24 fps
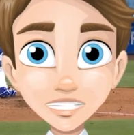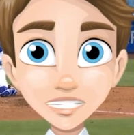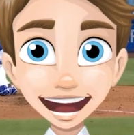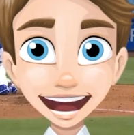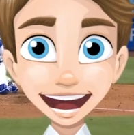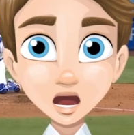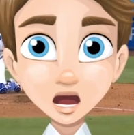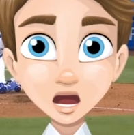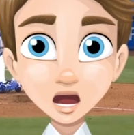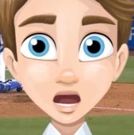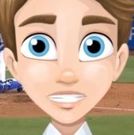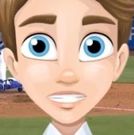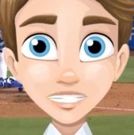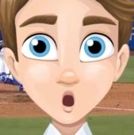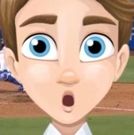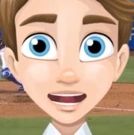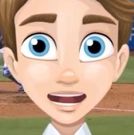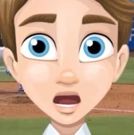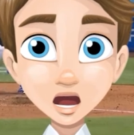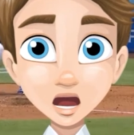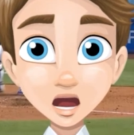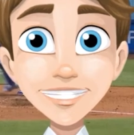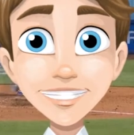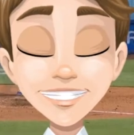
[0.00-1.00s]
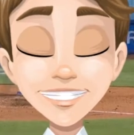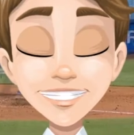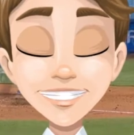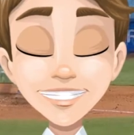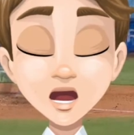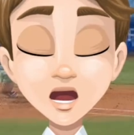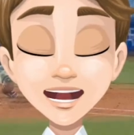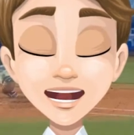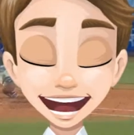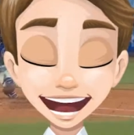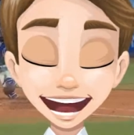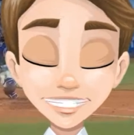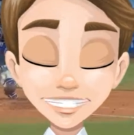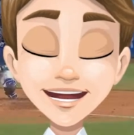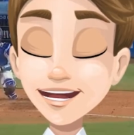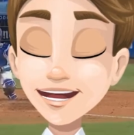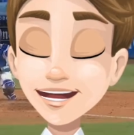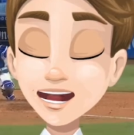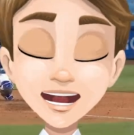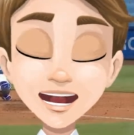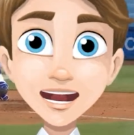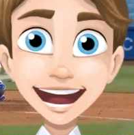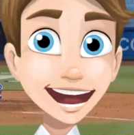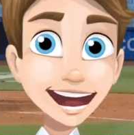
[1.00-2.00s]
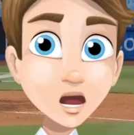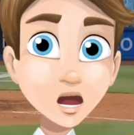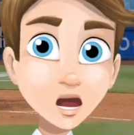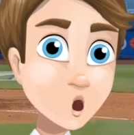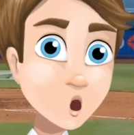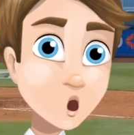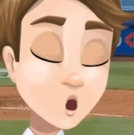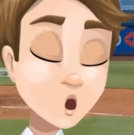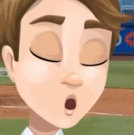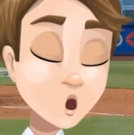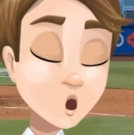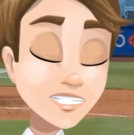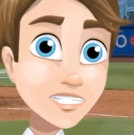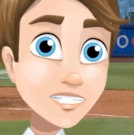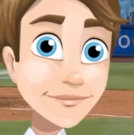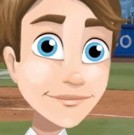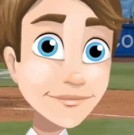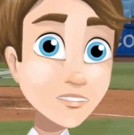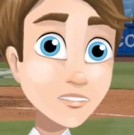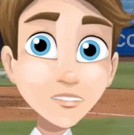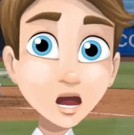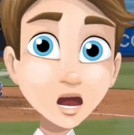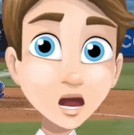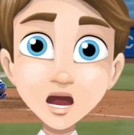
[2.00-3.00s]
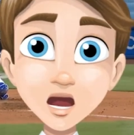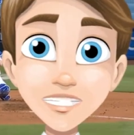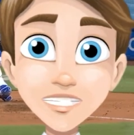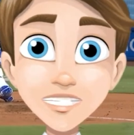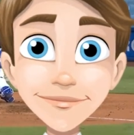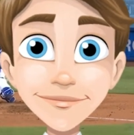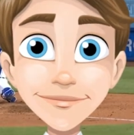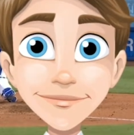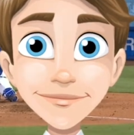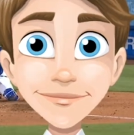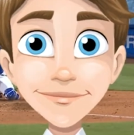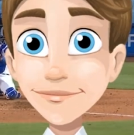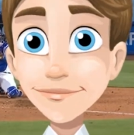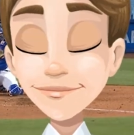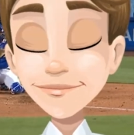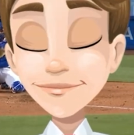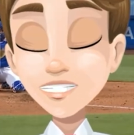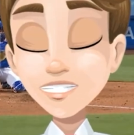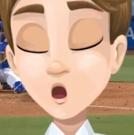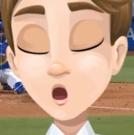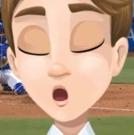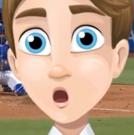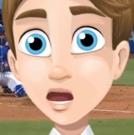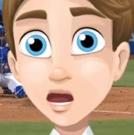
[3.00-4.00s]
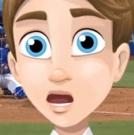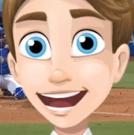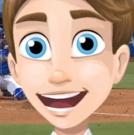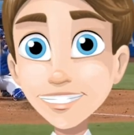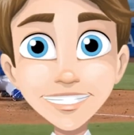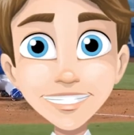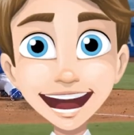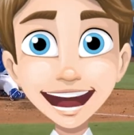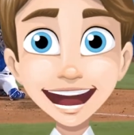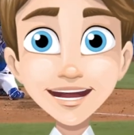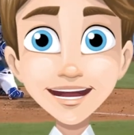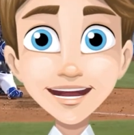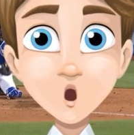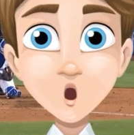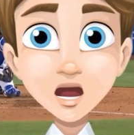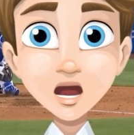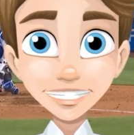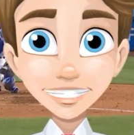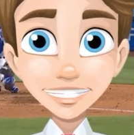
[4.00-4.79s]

I honestly would have no idea what to do with that kind of cash. So hey, maybe one